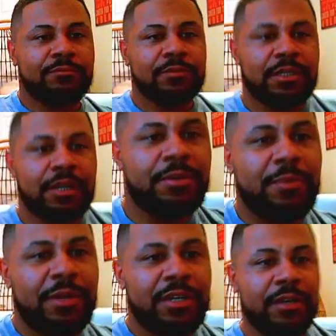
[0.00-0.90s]
I think
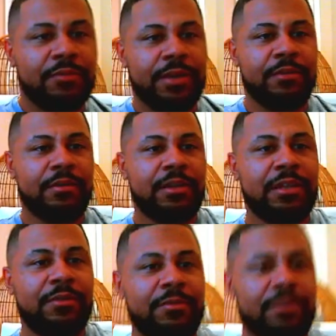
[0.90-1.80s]
we're done, man. I think
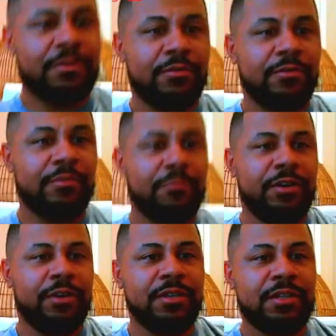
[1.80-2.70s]
we're pretty
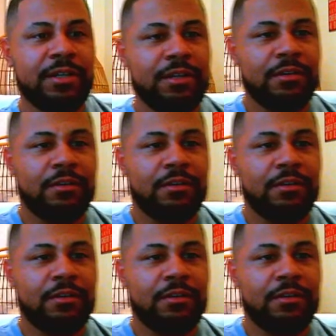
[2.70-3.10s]
much done.